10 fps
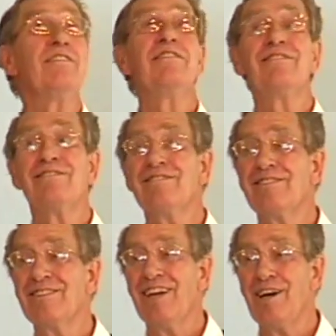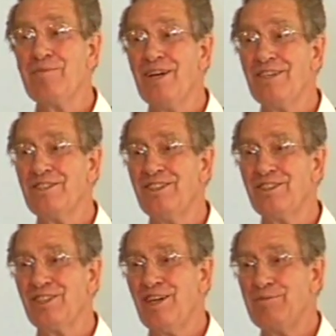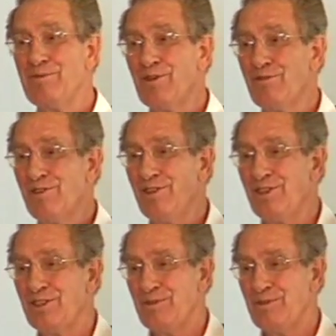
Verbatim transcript: I imagine there's a couple more floors above us